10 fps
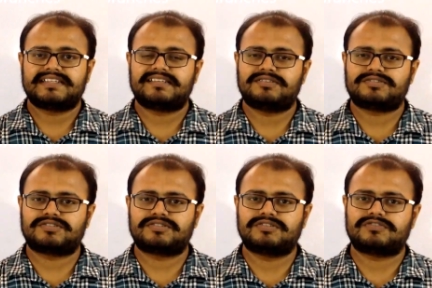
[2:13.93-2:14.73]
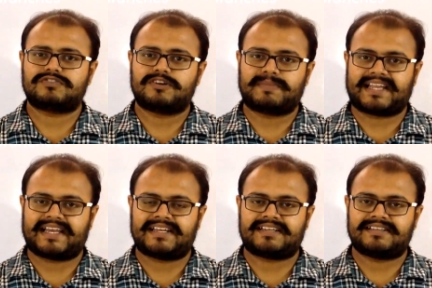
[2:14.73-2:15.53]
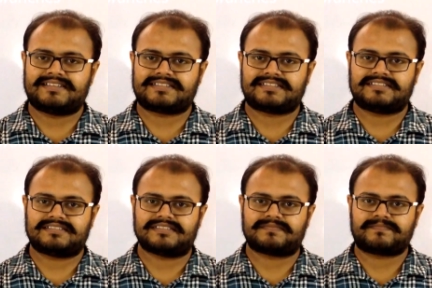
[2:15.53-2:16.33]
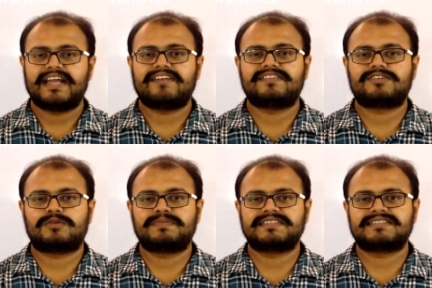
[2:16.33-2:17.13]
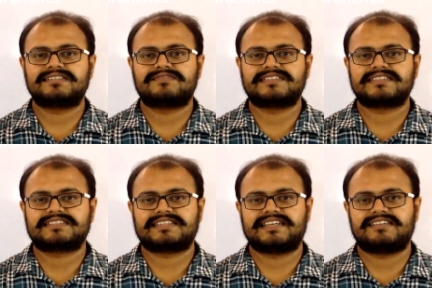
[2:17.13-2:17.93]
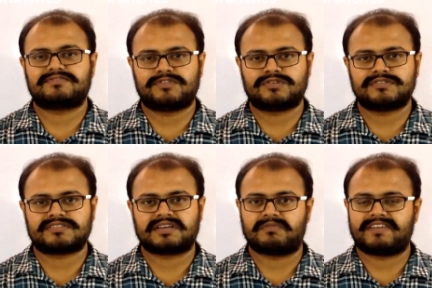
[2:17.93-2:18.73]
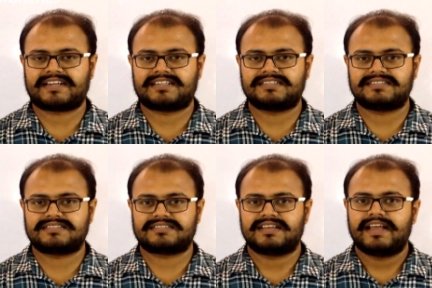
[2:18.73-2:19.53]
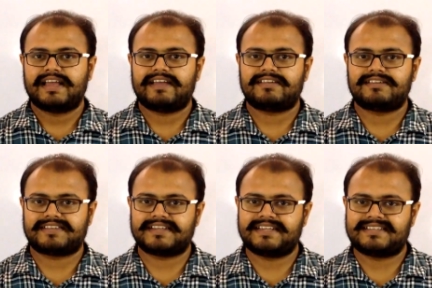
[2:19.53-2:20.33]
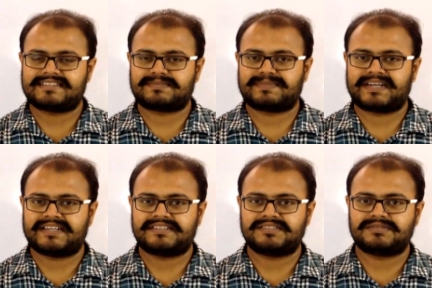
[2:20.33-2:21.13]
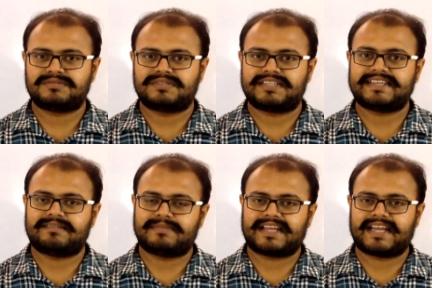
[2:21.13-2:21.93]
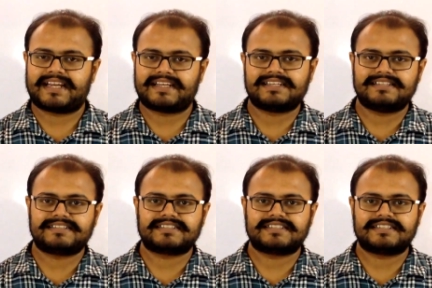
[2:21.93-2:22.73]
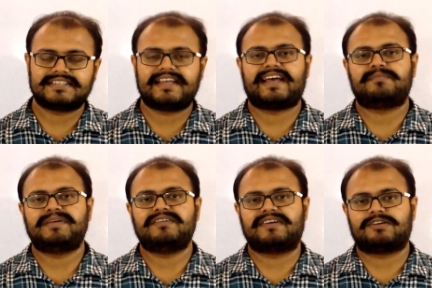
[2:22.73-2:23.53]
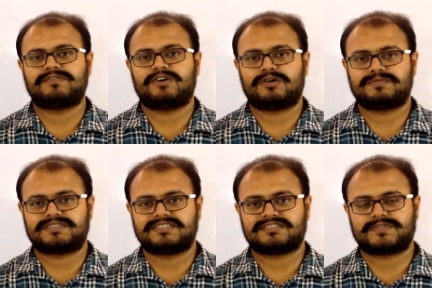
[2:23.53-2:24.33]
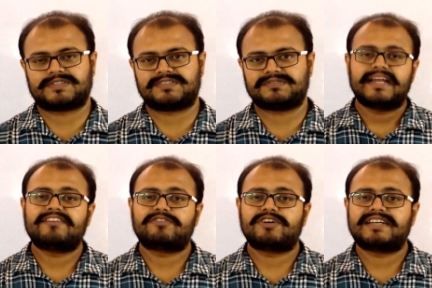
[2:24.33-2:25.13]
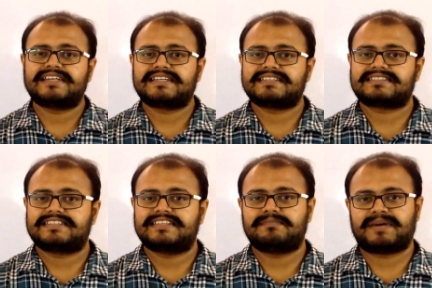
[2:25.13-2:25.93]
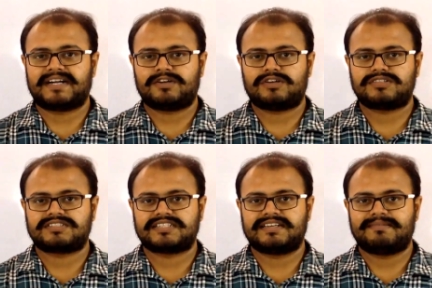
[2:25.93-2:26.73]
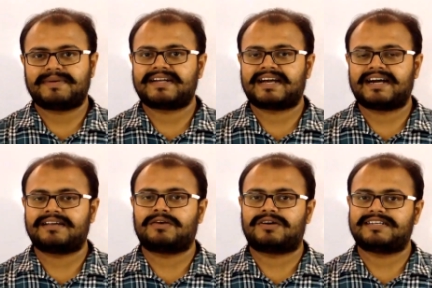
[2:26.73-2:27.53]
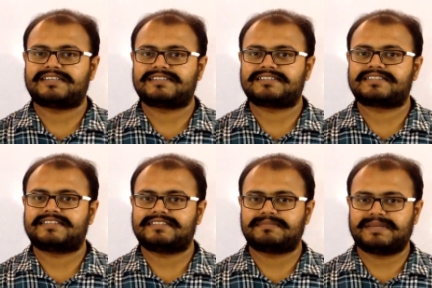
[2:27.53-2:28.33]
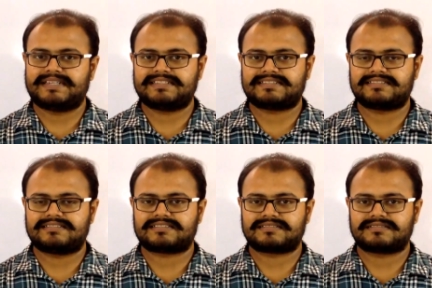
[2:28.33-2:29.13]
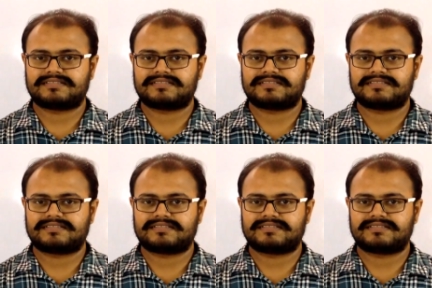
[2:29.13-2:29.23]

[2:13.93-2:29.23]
then you should go for mechanical engineering. If the topics in physics like force, vectors, really inspire you, then mechanical engineering can be one of the options for you. If you are interested in biology but are not interested in the medicines,